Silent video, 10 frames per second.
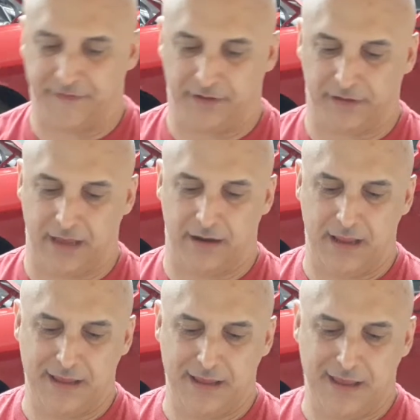fell
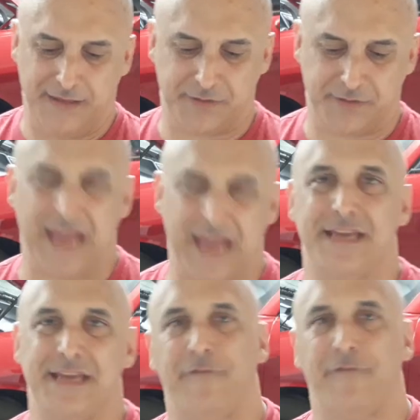down. This was that
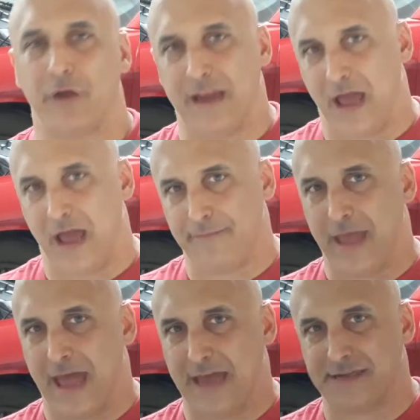1049
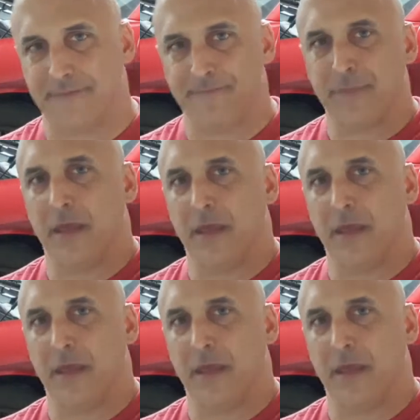pass.